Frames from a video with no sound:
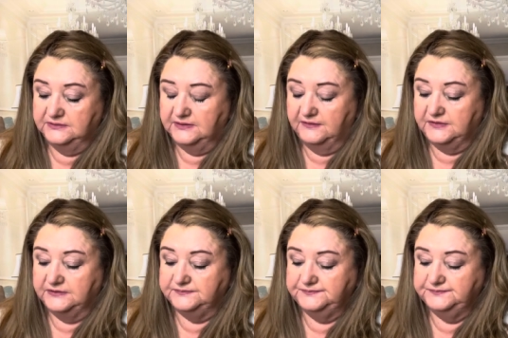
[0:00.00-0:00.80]
of
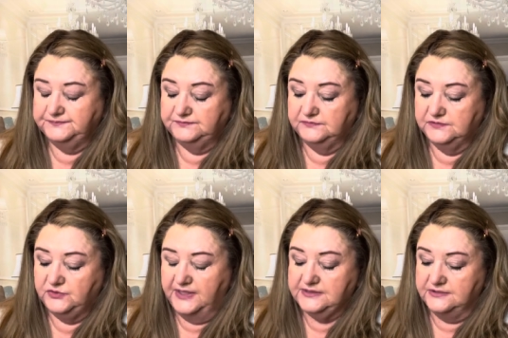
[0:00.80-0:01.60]
the
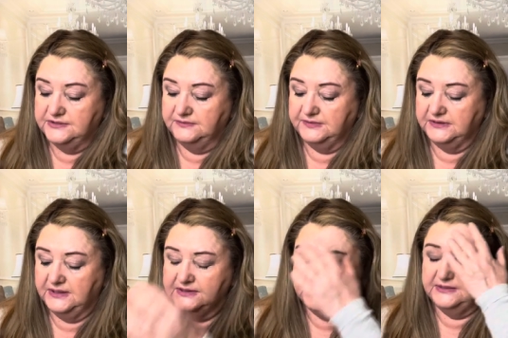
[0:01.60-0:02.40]
translucent,
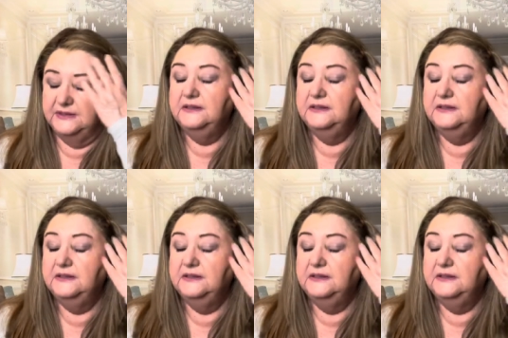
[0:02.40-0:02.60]
because